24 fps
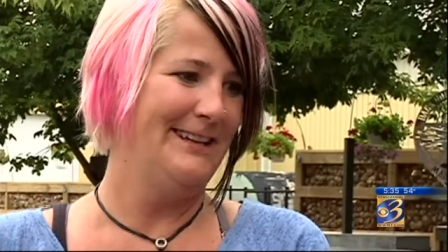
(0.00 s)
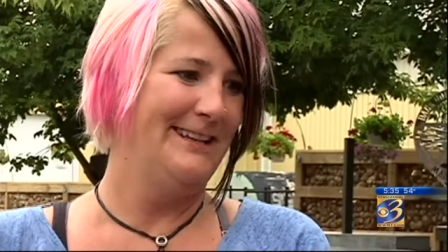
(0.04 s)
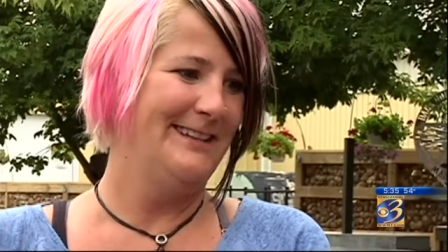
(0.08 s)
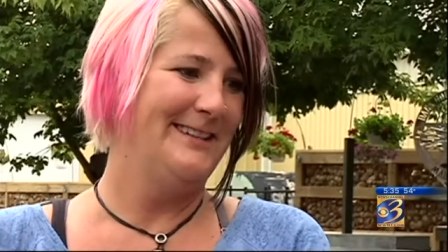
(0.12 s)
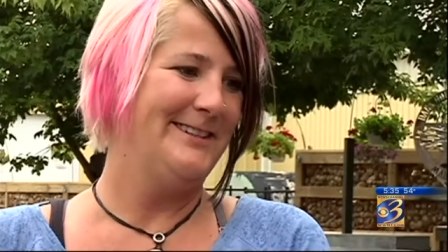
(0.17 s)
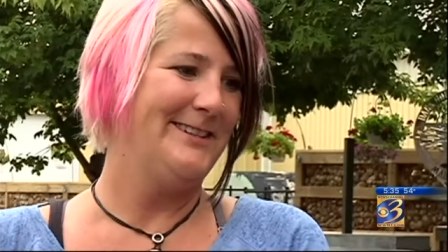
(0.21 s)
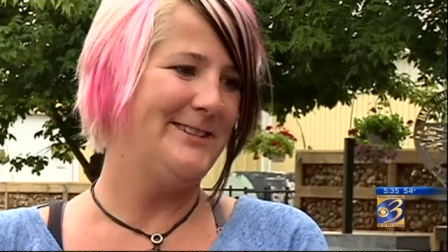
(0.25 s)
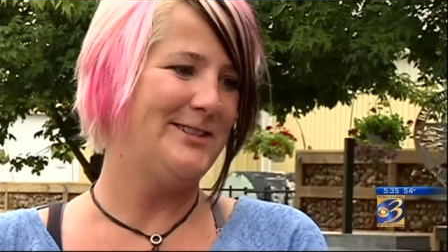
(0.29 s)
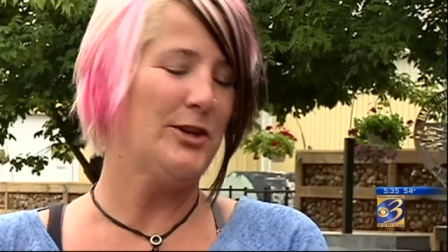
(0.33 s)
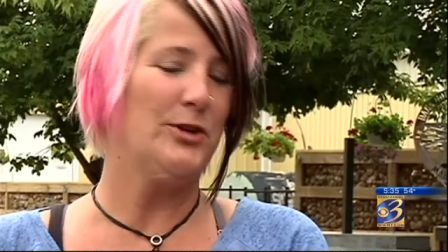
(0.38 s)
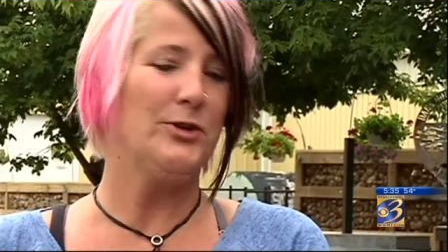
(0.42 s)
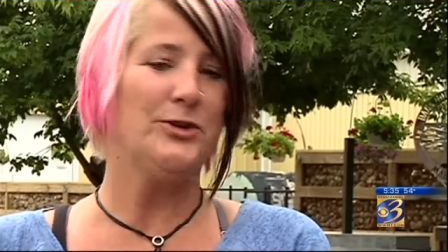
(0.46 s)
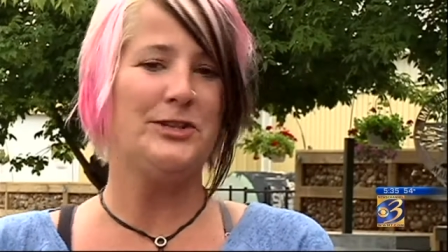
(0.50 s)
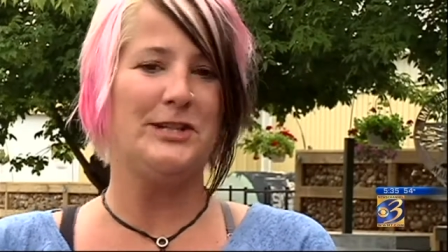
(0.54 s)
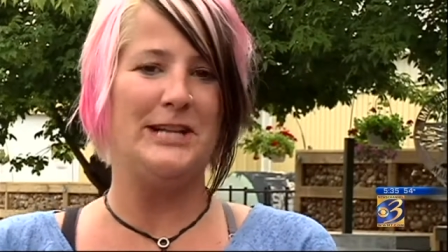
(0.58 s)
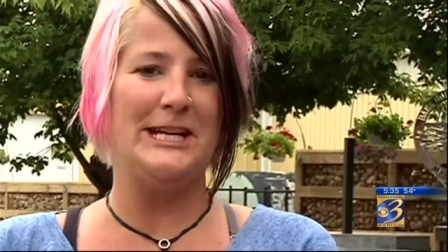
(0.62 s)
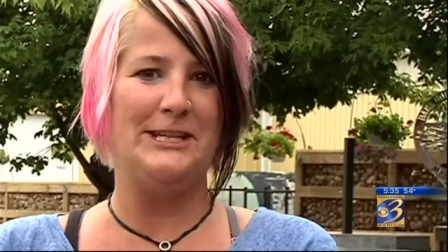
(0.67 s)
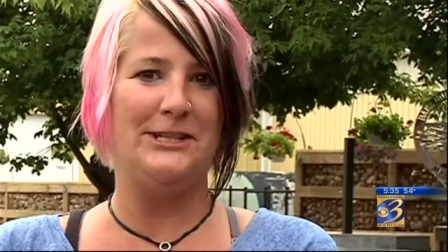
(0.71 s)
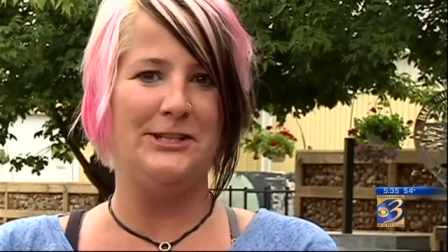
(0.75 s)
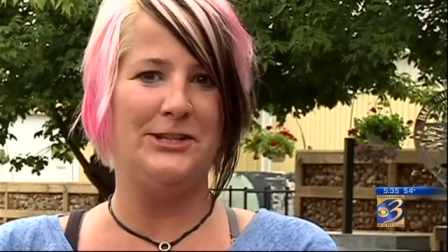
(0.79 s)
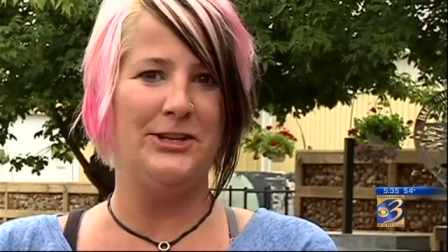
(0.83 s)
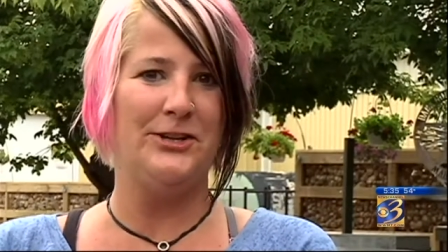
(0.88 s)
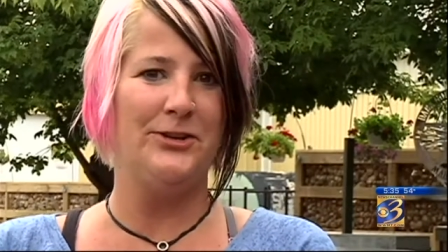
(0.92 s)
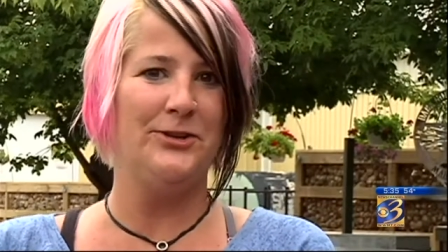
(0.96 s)
Mm. So hmm.
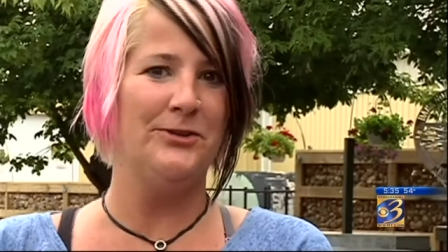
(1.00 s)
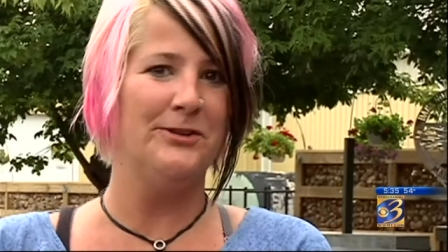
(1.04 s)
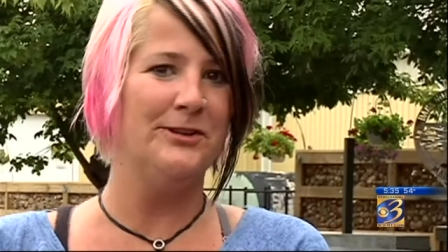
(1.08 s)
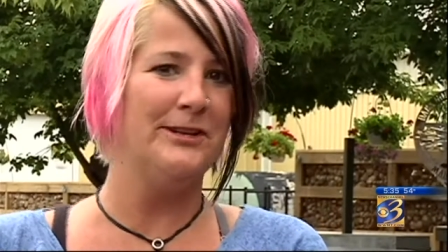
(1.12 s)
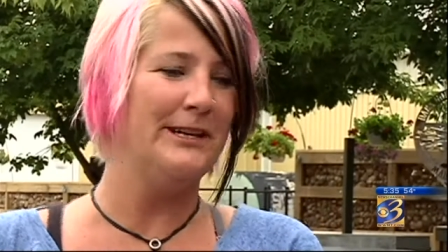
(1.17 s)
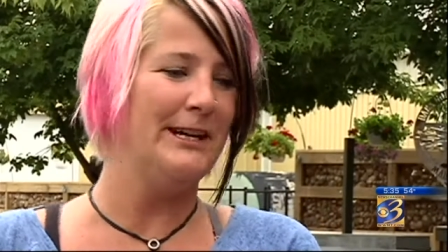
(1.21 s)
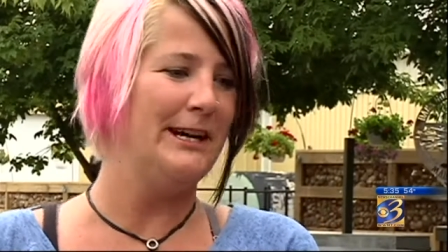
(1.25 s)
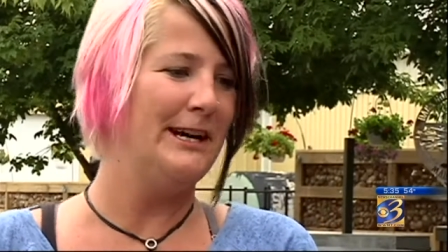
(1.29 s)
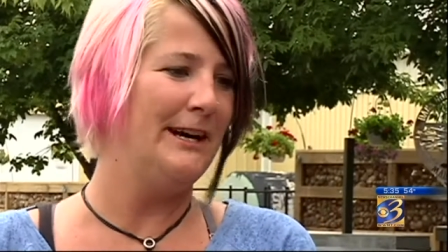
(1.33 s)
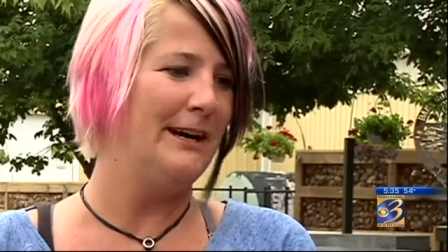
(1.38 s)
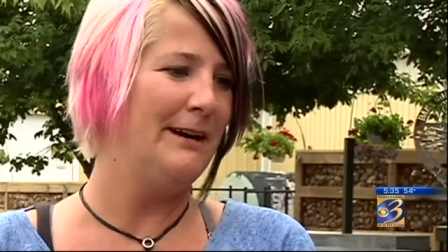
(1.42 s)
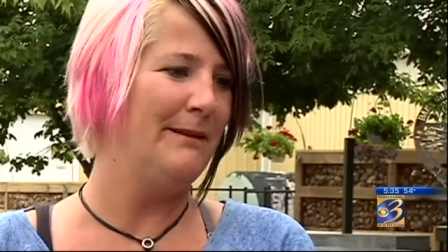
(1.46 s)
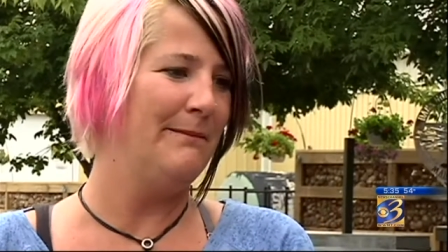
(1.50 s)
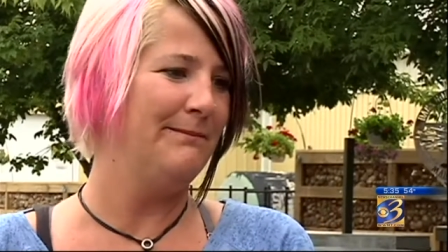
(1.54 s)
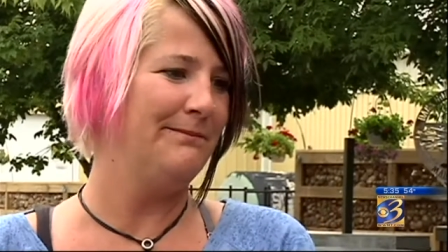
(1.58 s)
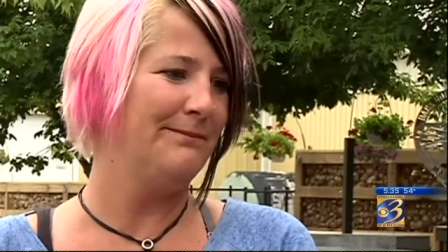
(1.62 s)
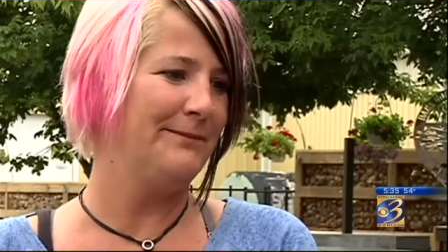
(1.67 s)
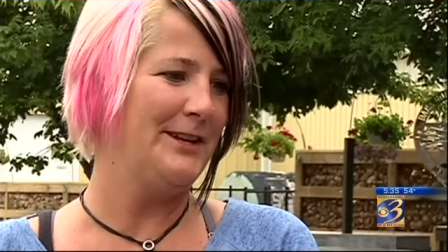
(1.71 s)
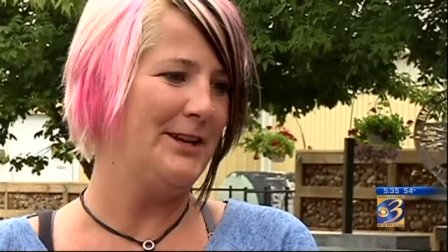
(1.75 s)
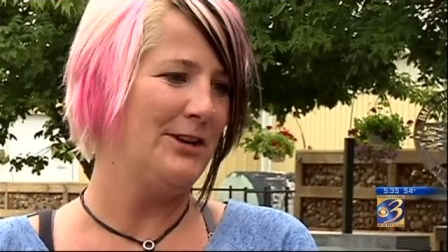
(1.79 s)
stay tuned. Um,